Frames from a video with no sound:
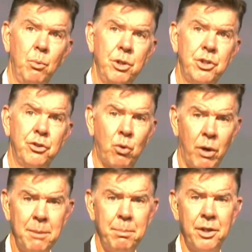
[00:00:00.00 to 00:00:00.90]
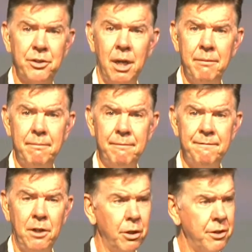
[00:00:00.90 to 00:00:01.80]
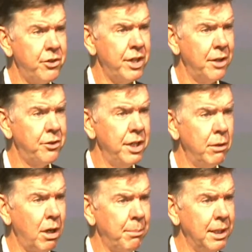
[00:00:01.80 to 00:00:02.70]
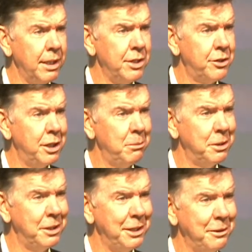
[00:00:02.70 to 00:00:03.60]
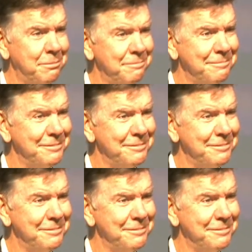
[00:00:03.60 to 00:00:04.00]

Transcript: Which is great because I follow the South Sydney Rugby League team and they're...